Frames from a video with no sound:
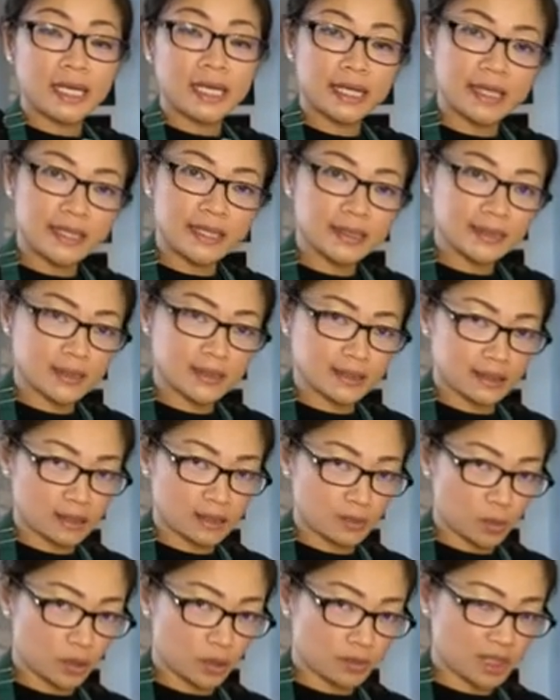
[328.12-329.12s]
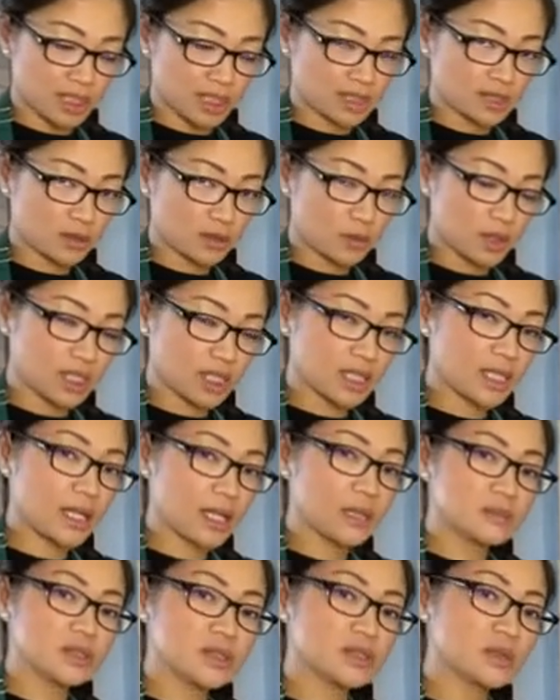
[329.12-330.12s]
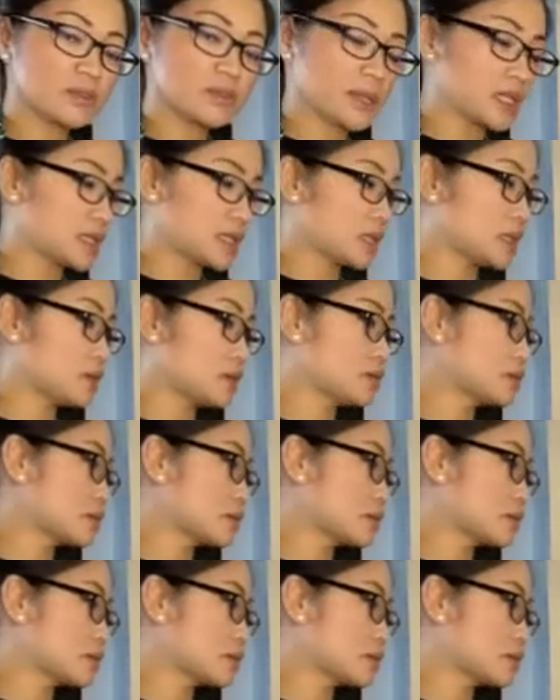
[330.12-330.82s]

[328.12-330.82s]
in the Thermomix. So when it comes to baking, you